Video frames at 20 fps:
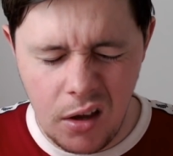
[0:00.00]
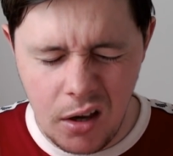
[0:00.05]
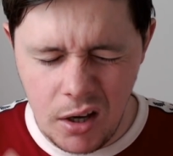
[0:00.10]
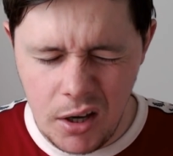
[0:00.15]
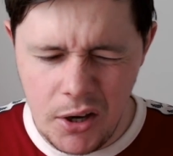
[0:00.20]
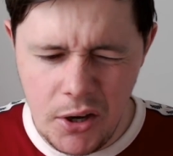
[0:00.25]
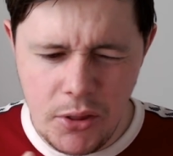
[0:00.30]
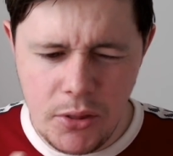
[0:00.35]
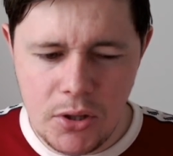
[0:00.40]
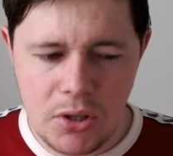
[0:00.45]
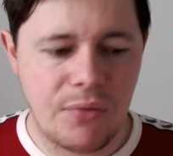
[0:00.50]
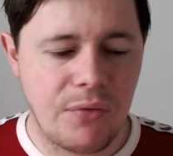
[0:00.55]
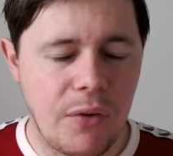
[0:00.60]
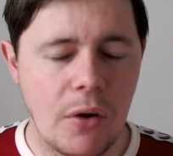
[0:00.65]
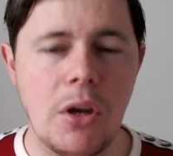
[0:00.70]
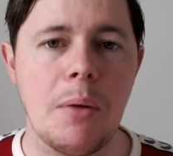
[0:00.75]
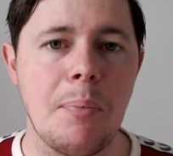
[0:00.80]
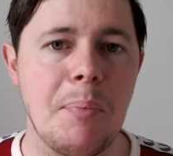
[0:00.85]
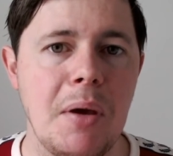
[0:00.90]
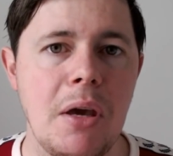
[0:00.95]
in this
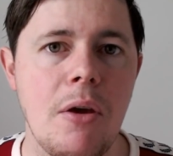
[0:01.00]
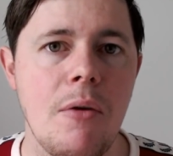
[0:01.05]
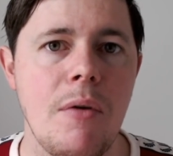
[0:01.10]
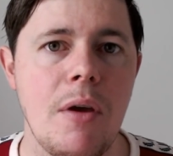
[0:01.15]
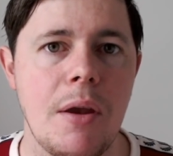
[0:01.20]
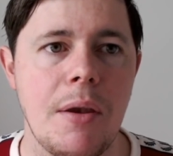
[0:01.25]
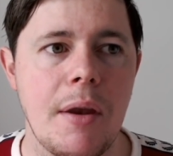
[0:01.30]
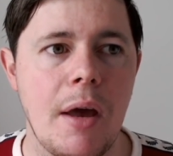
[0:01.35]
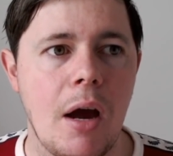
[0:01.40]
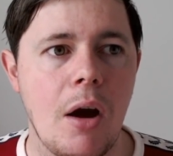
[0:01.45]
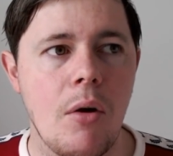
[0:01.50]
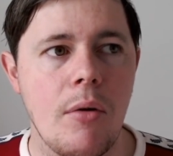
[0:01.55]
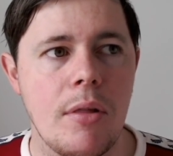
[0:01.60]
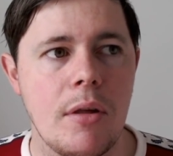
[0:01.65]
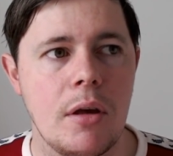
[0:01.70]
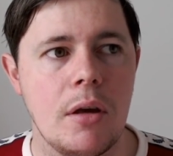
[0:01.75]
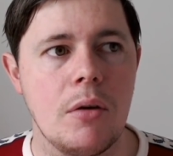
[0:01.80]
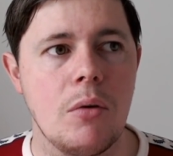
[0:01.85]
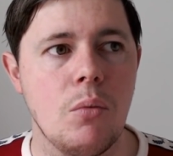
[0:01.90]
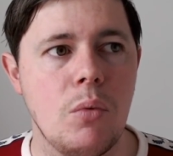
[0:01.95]
funny period now
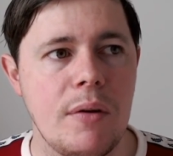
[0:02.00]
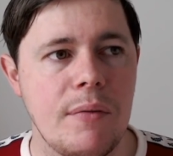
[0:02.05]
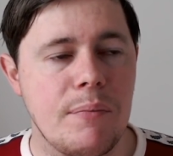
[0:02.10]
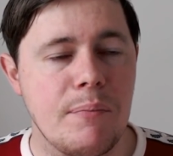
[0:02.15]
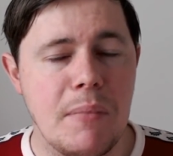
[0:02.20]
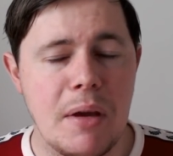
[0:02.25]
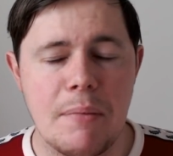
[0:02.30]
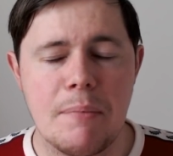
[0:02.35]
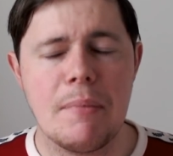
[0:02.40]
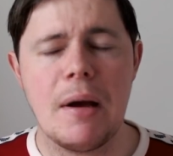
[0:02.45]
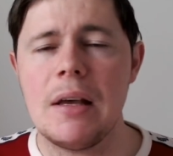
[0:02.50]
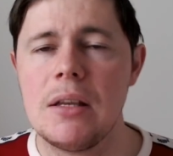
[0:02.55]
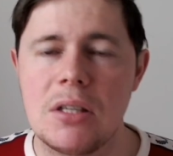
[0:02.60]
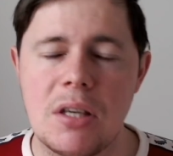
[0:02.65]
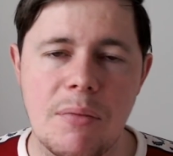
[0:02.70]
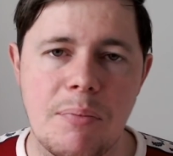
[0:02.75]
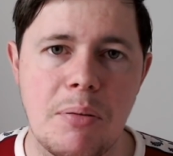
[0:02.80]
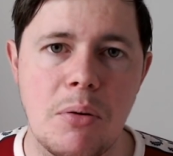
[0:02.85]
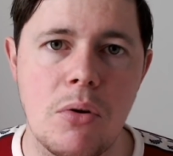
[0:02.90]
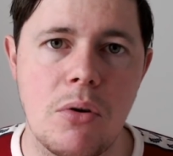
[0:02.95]
that we've made
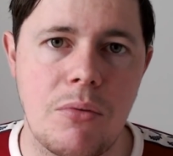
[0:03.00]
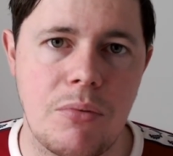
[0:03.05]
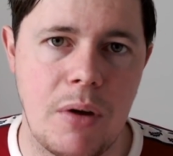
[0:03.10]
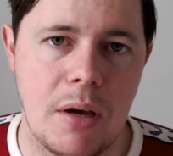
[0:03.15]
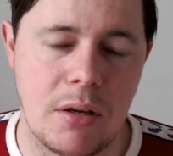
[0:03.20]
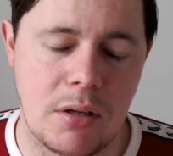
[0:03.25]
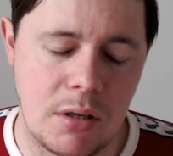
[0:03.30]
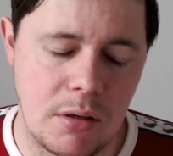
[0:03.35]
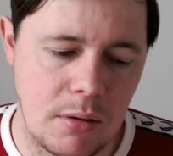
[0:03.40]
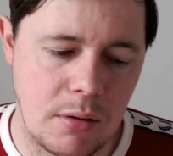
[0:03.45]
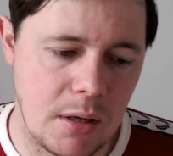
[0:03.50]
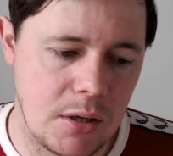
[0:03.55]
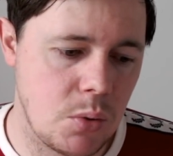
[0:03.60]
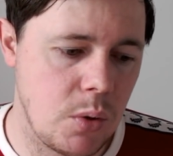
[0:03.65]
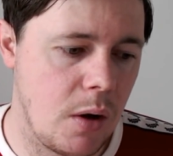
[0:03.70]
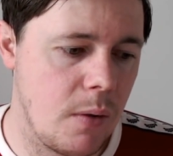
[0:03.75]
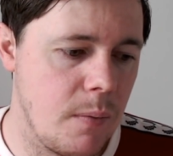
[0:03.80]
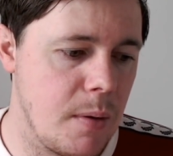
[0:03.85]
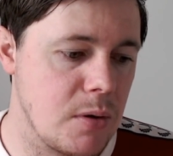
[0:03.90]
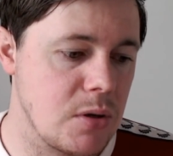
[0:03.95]
massive progress in the last
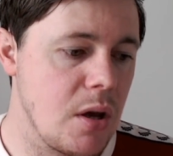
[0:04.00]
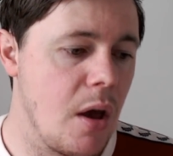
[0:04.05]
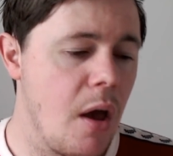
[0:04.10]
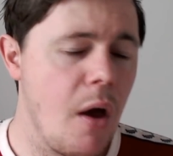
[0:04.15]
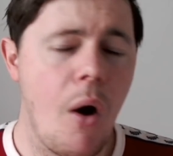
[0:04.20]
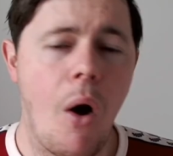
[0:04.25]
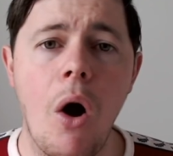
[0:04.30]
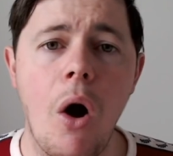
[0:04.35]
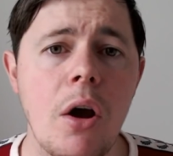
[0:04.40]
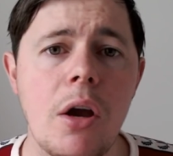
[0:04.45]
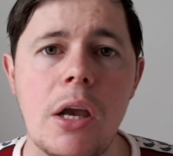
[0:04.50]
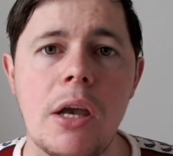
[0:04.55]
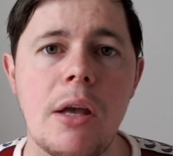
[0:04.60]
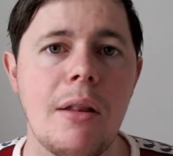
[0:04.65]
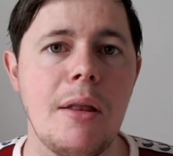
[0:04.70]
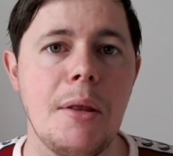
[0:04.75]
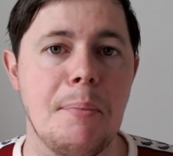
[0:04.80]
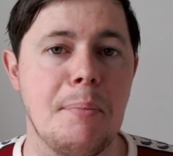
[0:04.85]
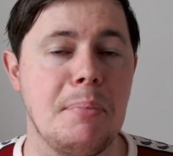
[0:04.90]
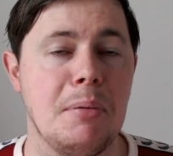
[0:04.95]
12 months.
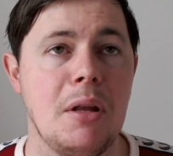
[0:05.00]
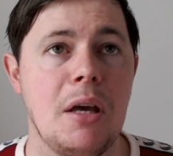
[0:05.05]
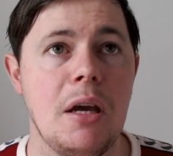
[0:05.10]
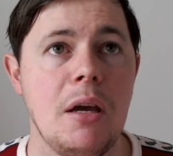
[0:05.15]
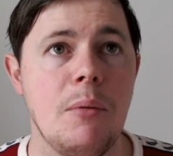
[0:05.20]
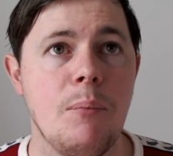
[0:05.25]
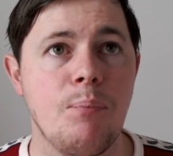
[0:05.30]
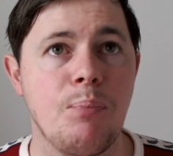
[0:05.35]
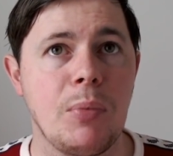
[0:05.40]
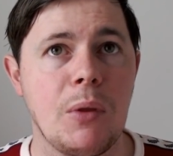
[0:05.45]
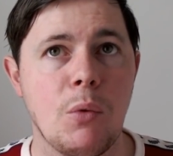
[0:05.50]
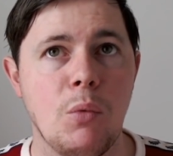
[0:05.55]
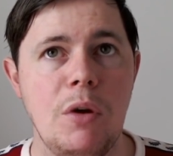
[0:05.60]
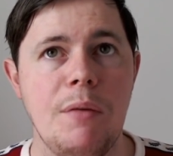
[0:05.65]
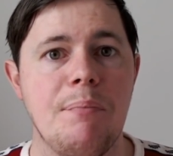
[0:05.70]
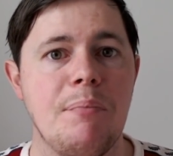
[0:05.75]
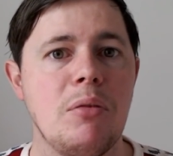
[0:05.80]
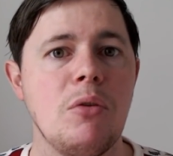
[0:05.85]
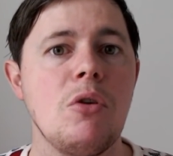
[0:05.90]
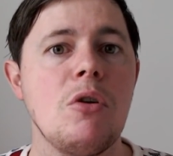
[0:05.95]
Arguably,
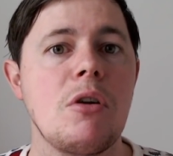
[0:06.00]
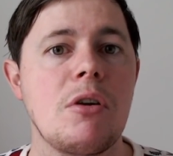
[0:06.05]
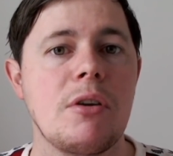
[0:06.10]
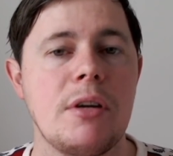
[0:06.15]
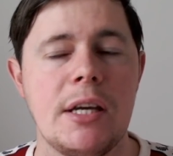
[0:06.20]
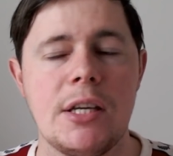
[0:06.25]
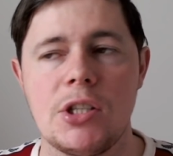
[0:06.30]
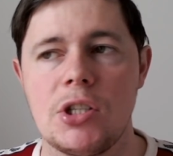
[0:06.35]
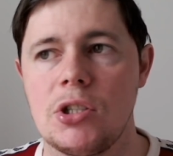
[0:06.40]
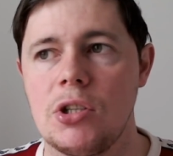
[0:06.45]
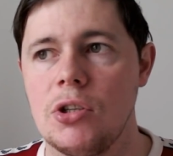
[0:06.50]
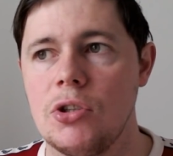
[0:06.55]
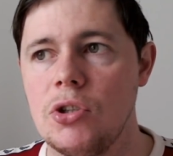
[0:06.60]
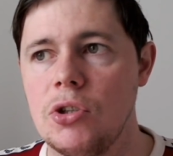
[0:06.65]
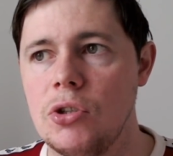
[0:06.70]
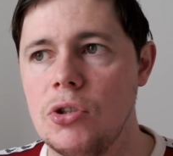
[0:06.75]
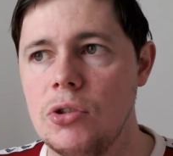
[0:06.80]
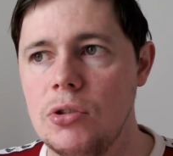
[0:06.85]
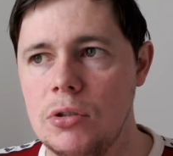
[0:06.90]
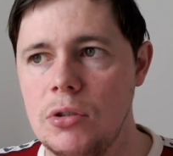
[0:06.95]
we've progressed
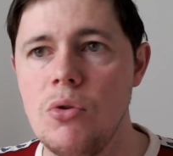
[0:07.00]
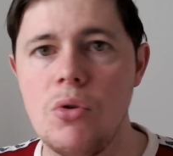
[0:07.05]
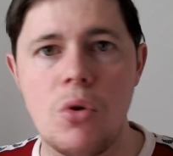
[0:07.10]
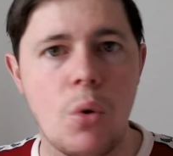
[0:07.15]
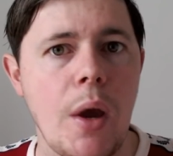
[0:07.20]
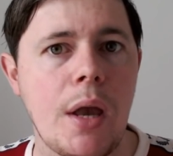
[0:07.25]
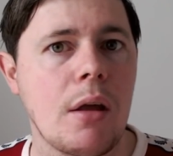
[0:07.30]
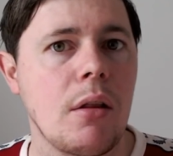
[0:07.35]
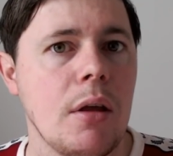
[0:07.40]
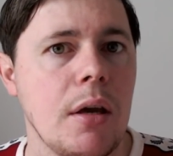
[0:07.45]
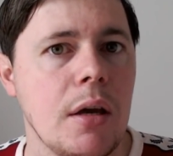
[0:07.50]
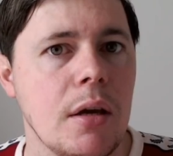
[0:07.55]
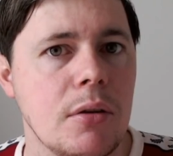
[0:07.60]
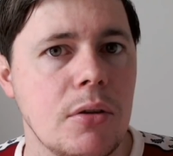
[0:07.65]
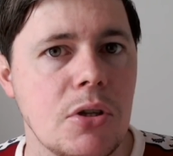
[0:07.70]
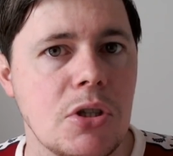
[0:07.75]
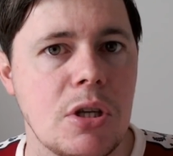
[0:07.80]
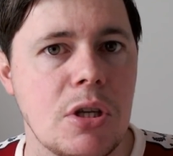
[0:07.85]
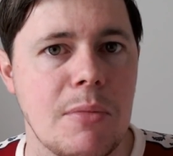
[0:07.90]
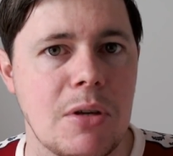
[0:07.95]
too quickly
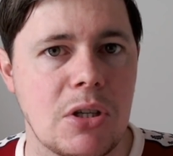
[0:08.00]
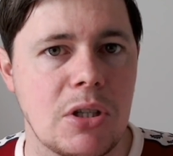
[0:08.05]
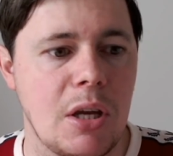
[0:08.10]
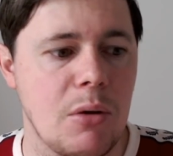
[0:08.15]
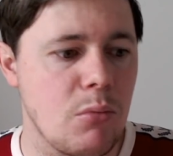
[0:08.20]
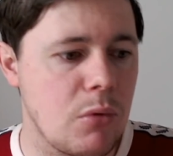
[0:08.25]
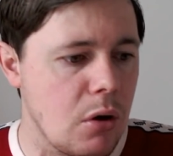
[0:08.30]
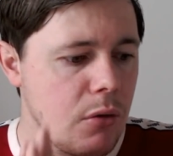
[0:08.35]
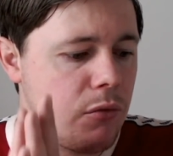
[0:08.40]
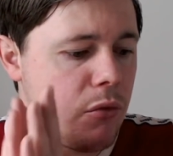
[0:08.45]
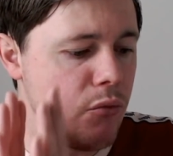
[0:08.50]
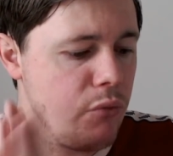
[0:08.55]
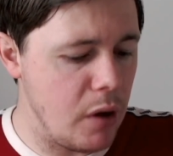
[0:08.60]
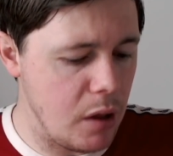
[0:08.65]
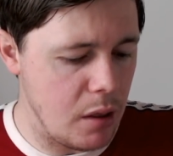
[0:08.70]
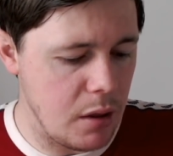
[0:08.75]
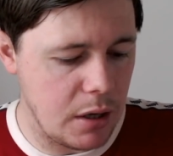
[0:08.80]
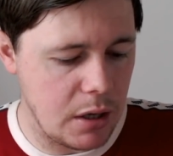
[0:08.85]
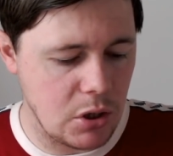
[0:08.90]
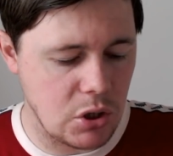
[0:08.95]
to some extent. We've gone from
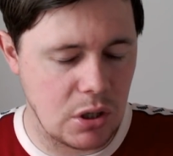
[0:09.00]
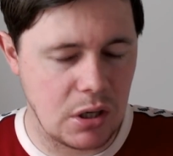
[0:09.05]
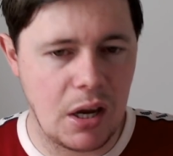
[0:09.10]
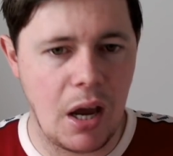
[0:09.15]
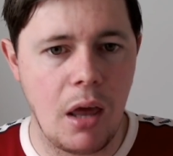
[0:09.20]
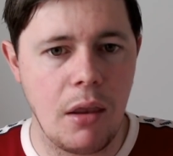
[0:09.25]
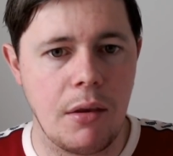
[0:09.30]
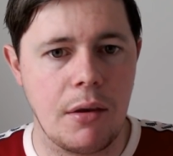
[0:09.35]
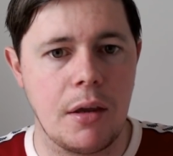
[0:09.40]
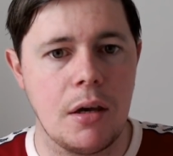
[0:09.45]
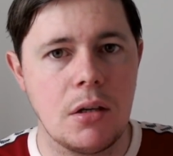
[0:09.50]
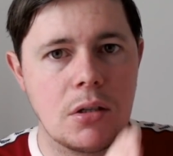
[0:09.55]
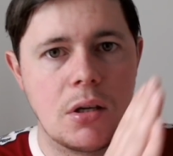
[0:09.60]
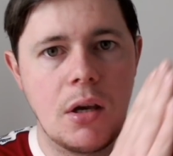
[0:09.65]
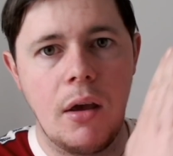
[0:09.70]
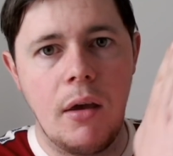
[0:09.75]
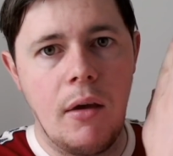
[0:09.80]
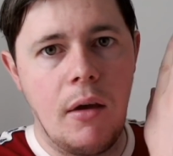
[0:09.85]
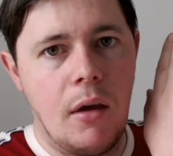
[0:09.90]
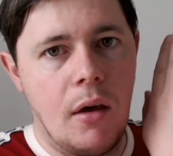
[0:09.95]
relegation candidates
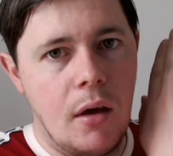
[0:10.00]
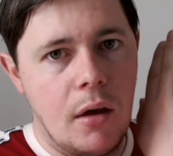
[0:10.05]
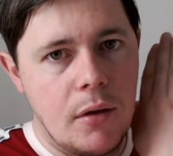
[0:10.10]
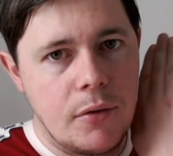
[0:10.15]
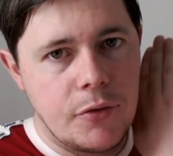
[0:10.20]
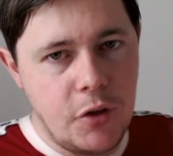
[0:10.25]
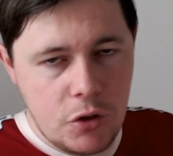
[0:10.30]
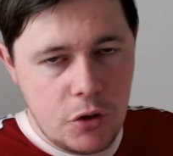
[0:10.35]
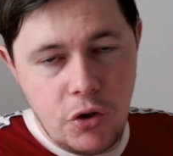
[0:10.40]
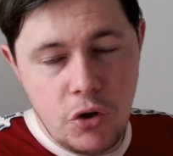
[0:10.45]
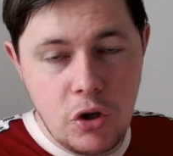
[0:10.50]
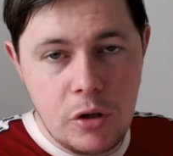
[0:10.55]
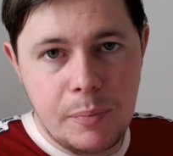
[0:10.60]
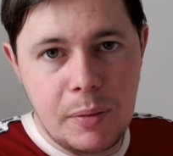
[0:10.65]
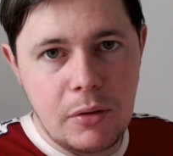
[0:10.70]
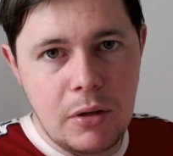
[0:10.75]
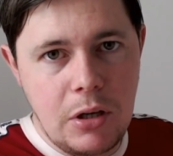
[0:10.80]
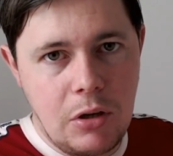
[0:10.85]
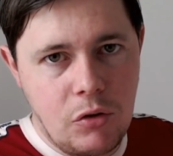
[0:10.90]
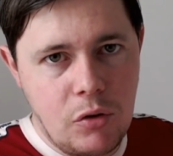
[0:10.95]
to Europa
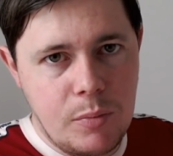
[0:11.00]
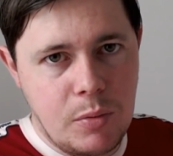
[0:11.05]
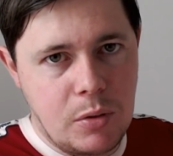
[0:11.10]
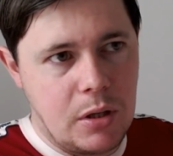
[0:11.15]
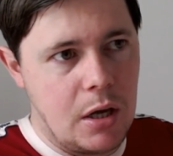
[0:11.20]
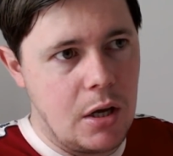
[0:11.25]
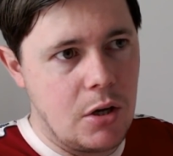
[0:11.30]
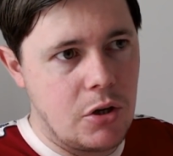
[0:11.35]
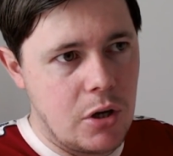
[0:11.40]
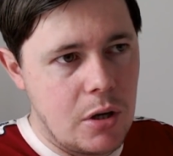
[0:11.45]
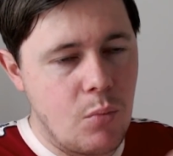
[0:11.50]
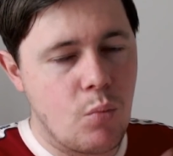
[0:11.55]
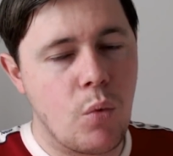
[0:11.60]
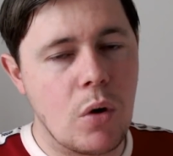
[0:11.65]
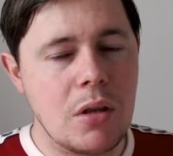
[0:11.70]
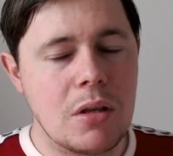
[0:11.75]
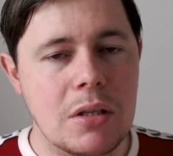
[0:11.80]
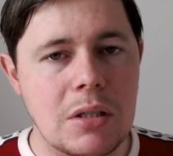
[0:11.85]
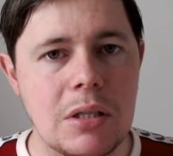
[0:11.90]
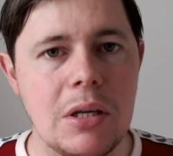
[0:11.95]
League group stage in
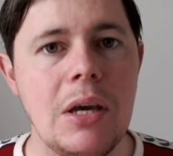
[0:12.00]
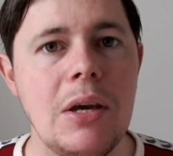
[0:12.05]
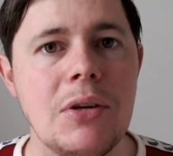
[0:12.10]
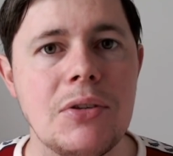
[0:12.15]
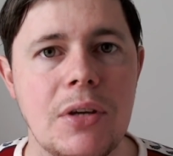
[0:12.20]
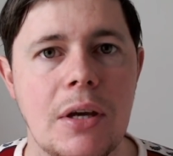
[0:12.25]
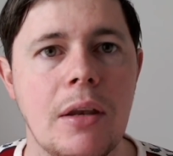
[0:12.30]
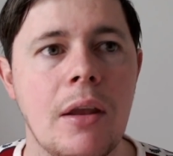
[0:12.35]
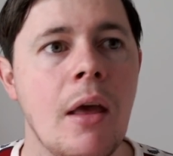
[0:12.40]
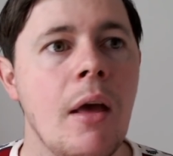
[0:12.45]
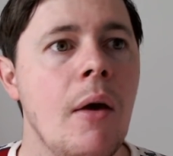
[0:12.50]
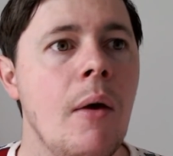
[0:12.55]
one season.